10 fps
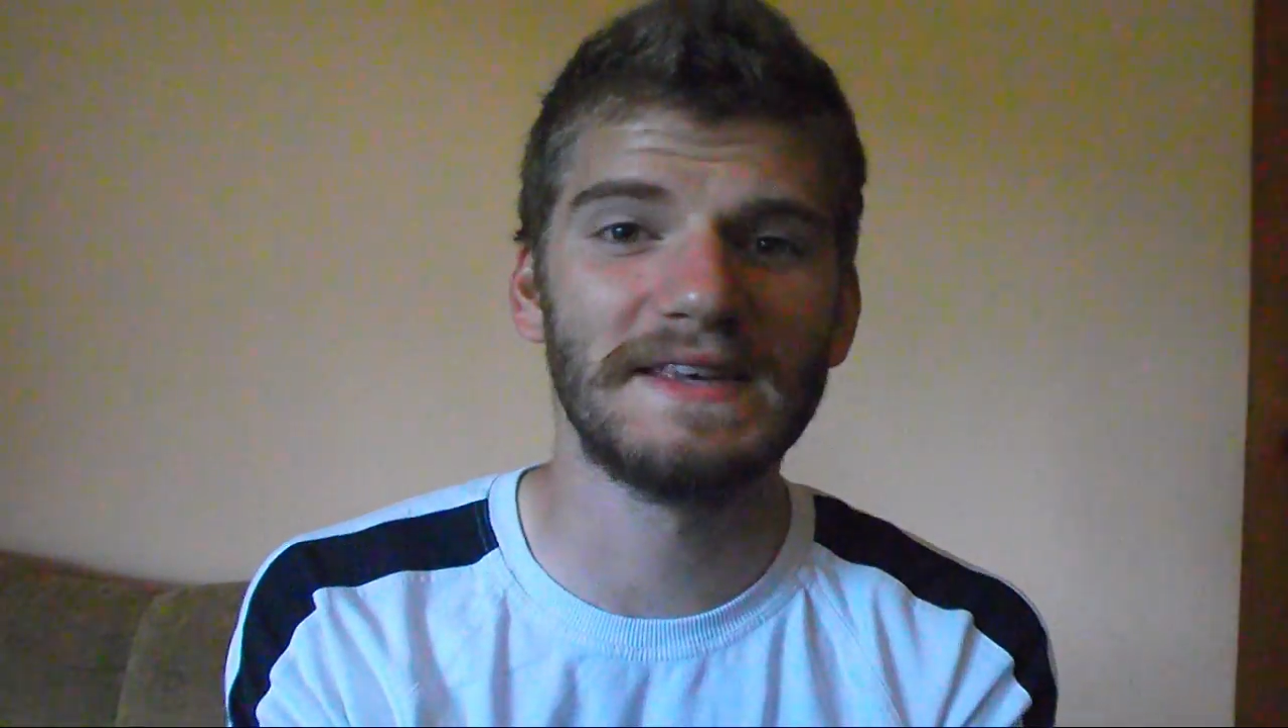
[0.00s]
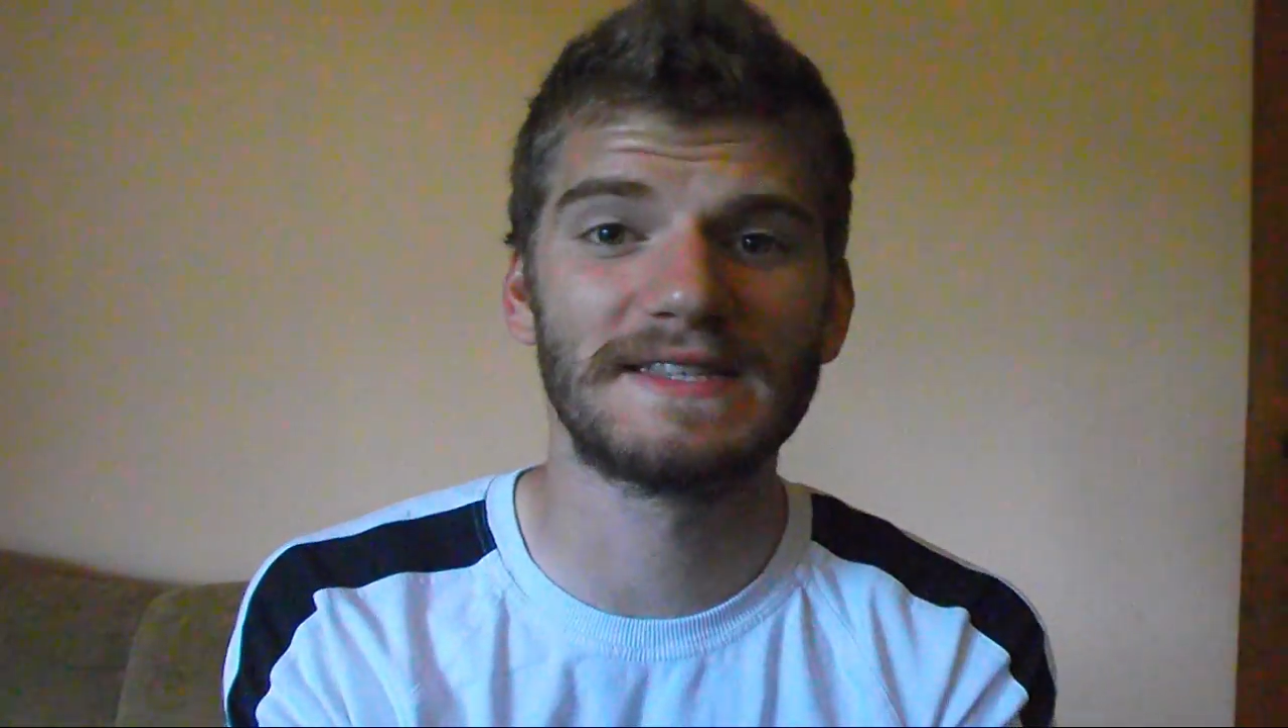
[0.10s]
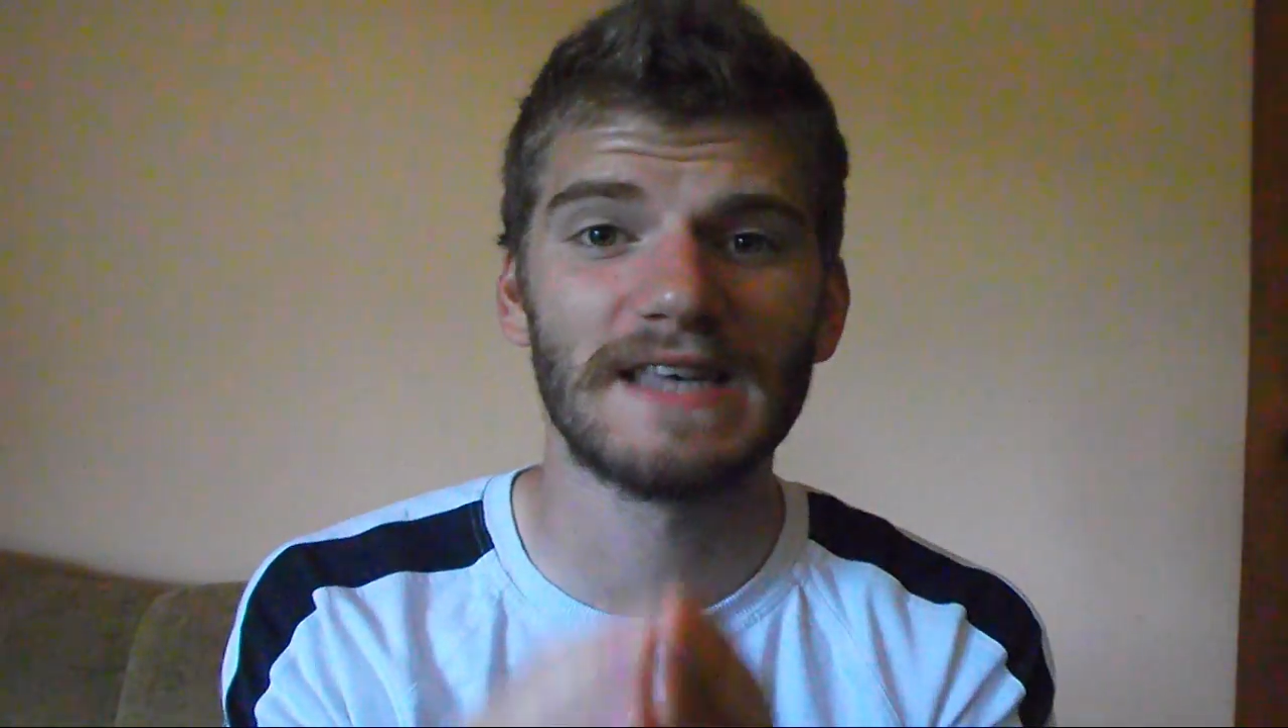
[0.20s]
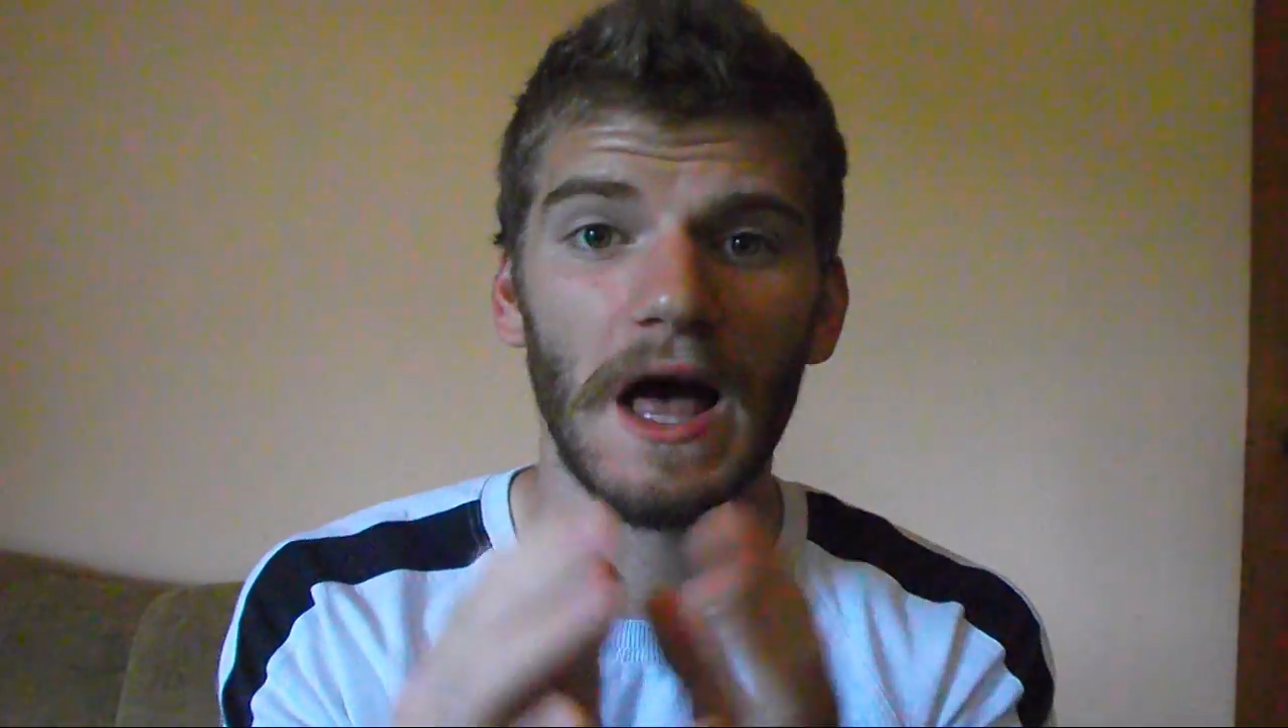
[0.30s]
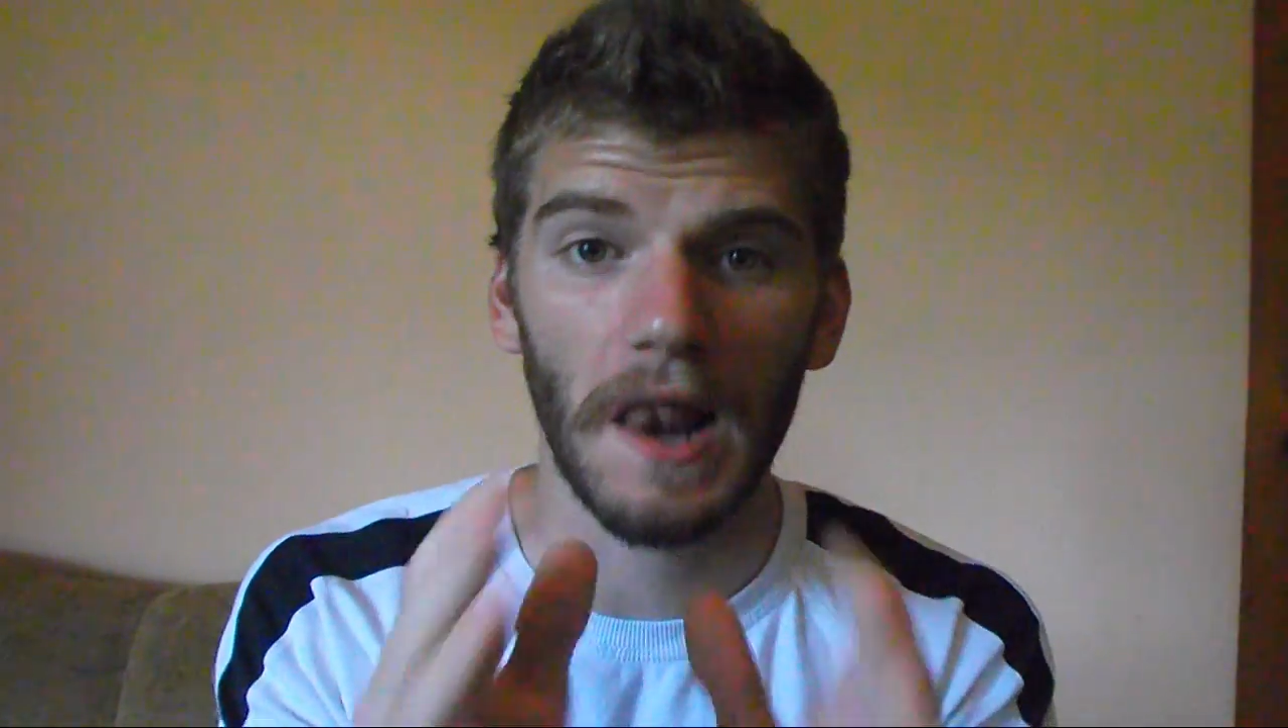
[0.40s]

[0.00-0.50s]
is